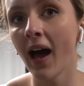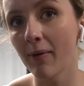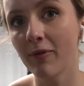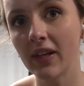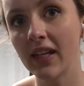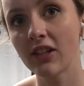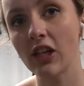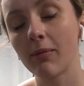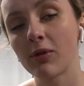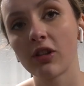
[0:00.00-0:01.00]
I'm
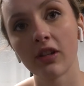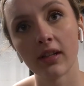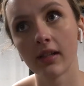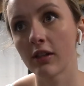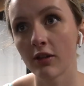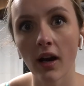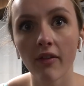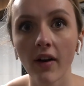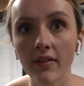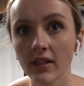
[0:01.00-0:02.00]
finished. I'm just gonna do
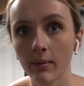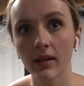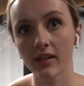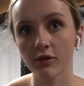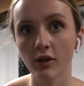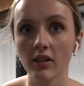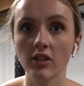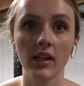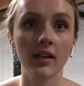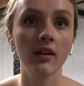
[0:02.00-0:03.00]
like 5-10 minutes of
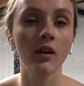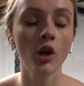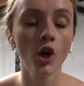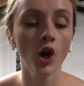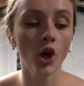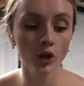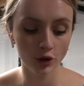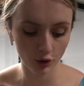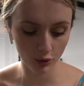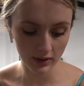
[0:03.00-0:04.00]
stretching
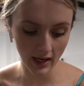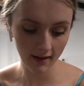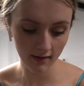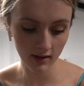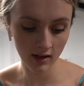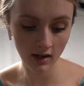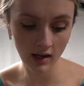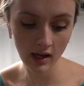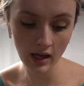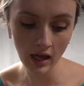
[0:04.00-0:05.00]
to cool down.
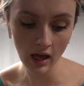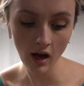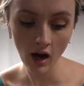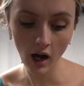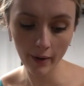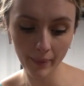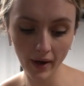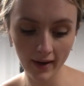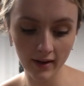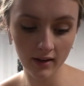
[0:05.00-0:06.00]
I
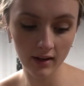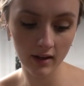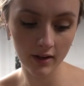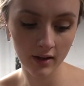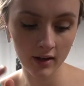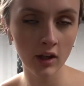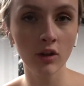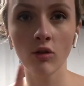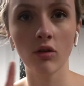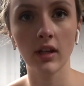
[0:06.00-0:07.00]
burnt,
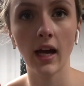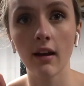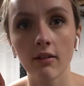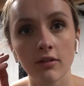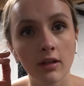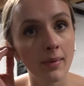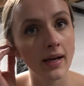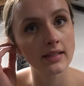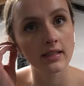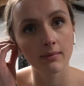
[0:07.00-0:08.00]
not that calories really
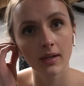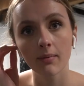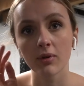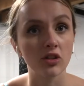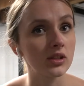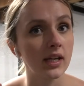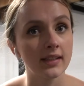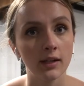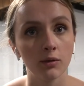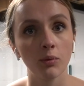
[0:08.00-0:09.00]
matter to me, but just in
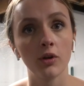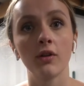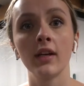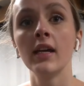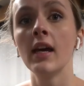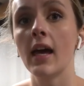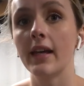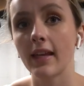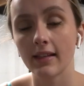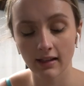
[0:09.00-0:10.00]
case anyone's wondering,
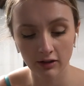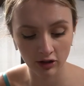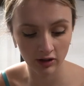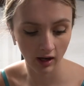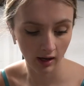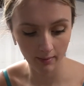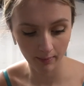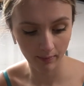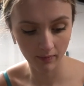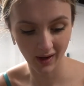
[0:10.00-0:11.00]
in that session,
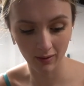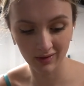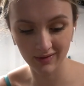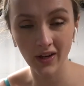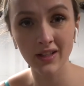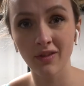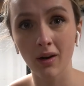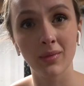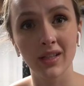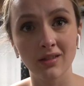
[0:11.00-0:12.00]
that was
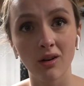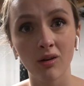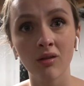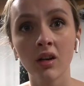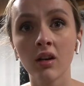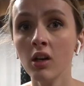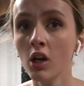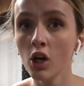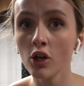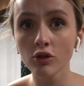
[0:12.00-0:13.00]
35 minutes long.
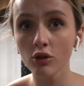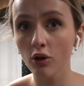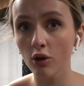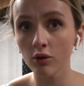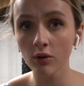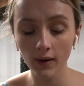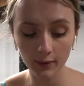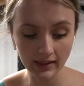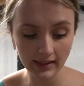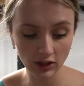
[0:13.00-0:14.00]
So not long, quite
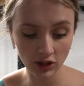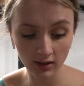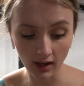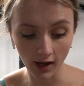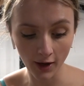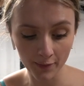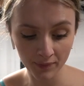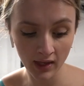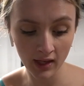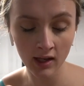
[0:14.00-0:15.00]
a quick session. And